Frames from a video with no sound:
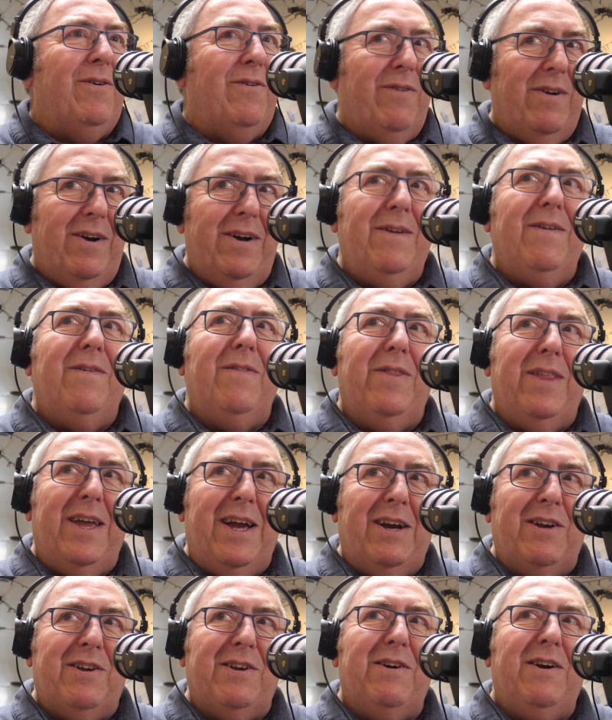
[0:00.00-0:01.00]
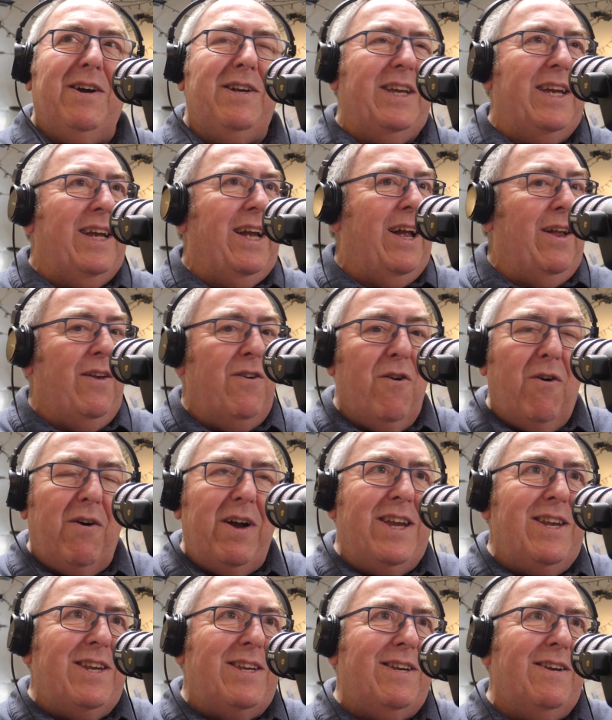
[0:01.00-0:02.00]
All right, the anxiety, not
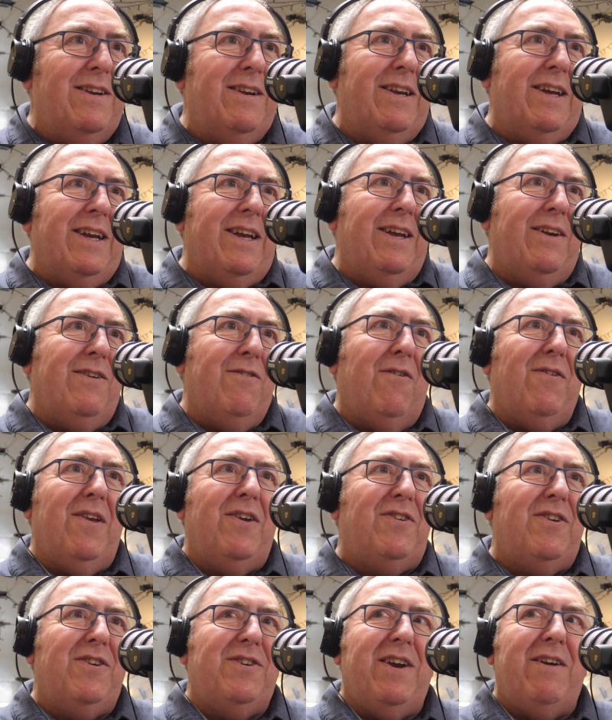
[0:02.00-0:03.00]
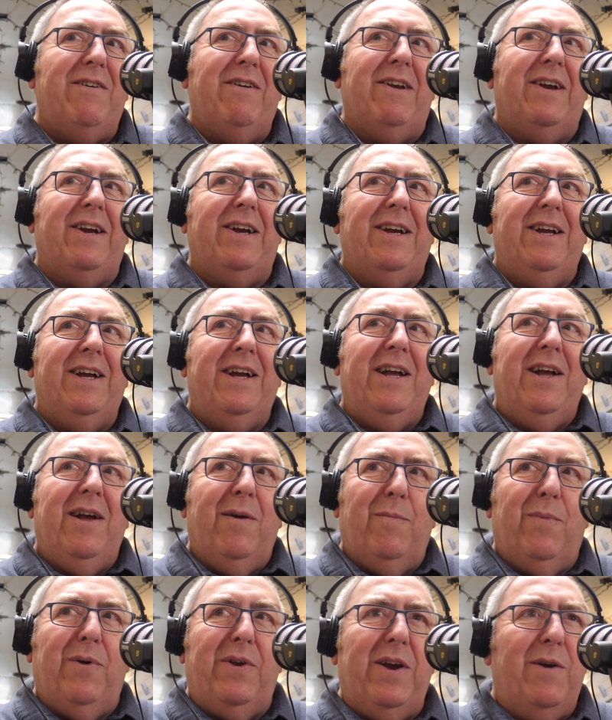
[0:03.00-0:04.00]
instantly, not necessarily,
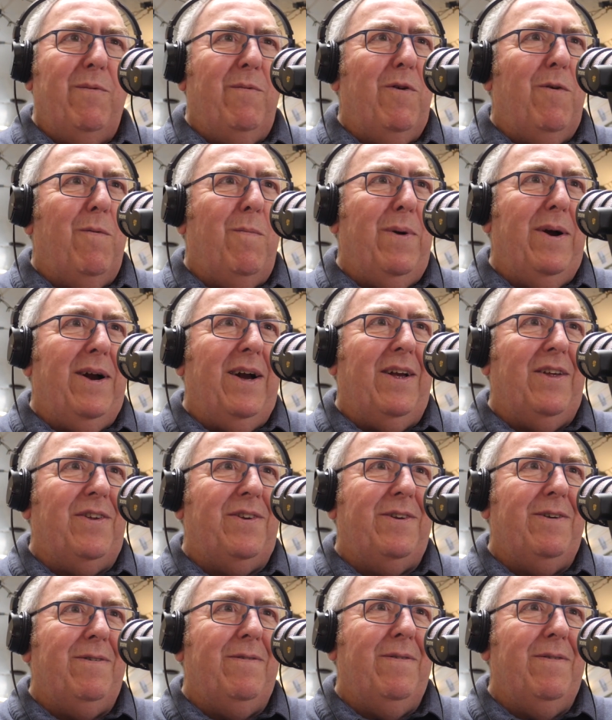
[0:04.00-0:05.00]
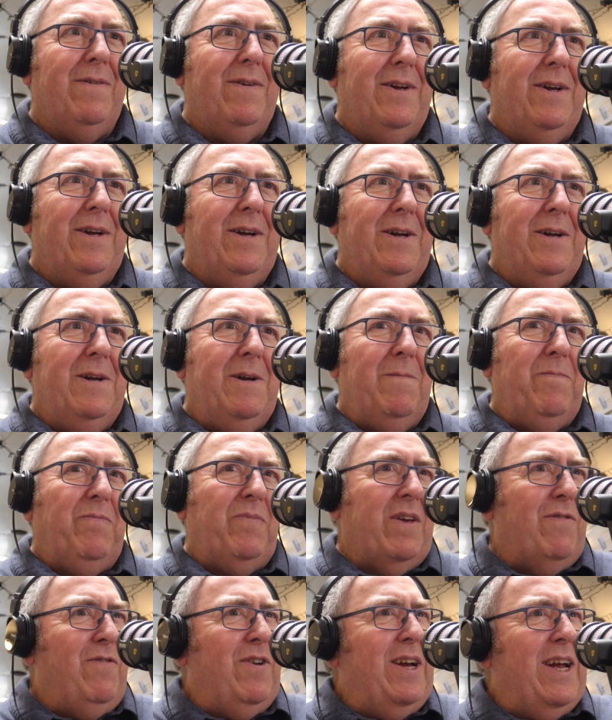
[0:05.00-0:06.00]
but it will pass.
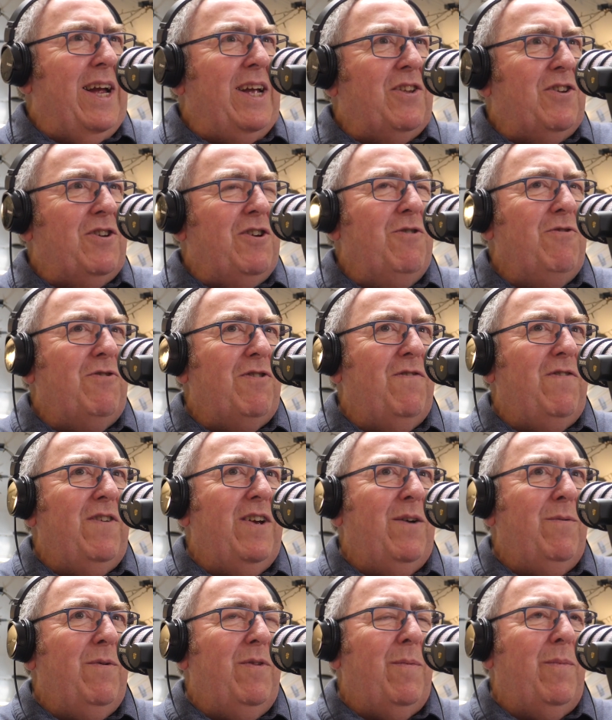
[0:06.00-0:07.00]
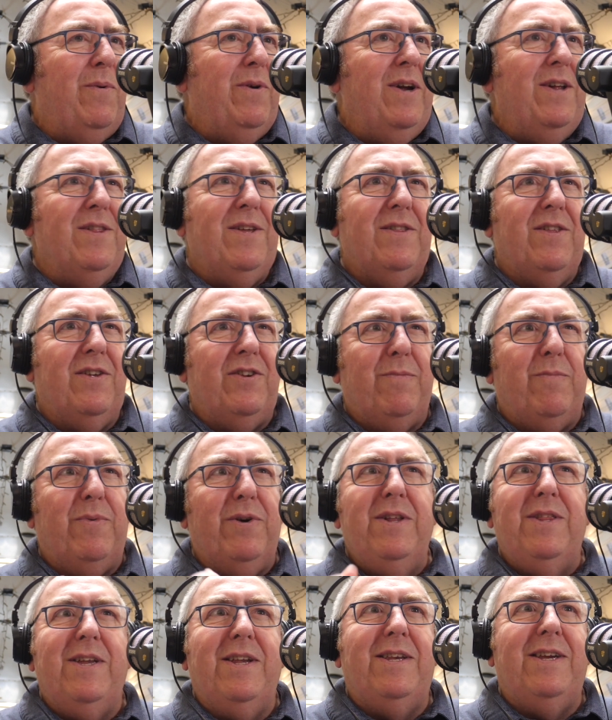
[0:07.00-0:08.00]
If it gets too severe with the breathing, there's a
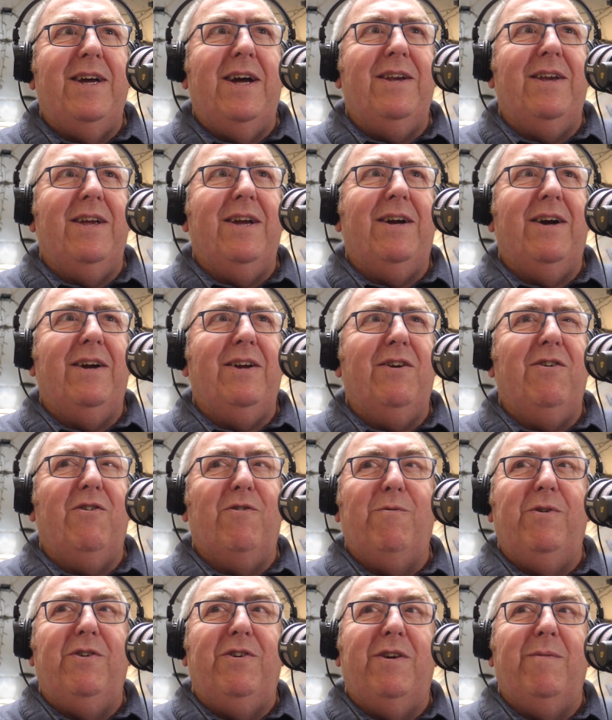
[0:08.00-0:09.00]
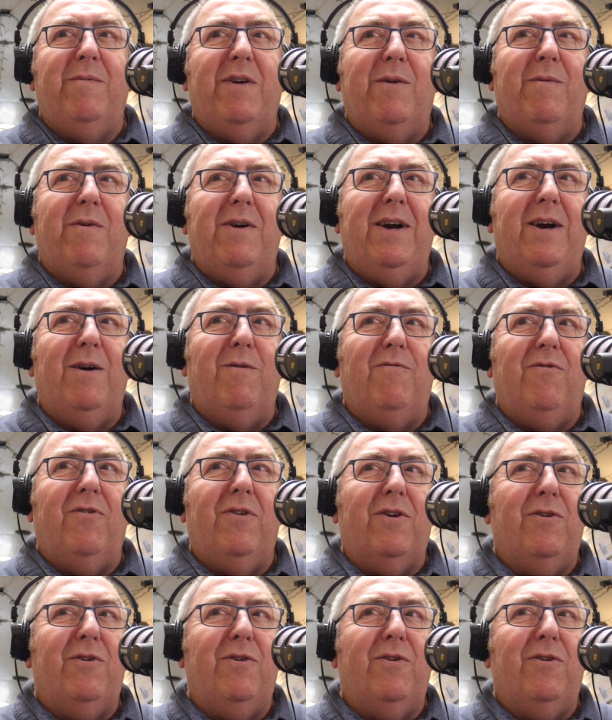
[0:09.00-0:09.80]
breathing technique I use which can be quite helpful.